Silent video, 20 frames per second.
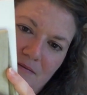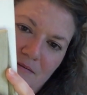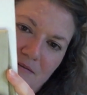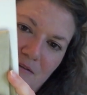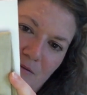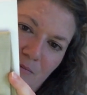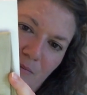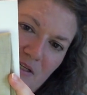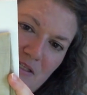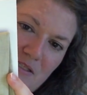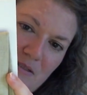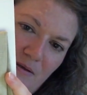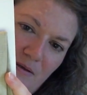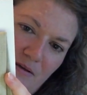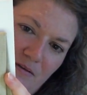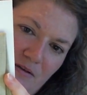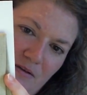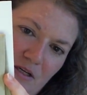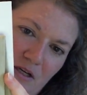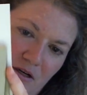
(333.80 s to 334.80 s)
Reminds me
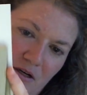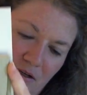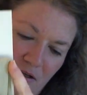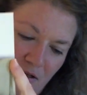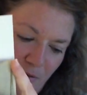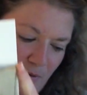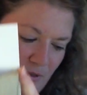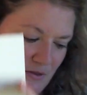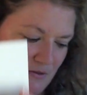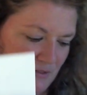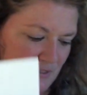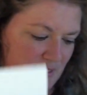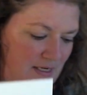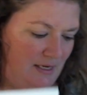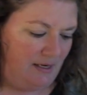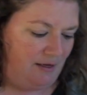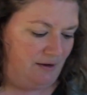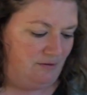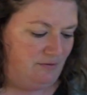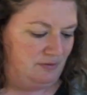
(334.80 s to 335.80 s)
of a dog we used to
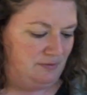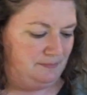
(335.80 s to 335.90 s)
have.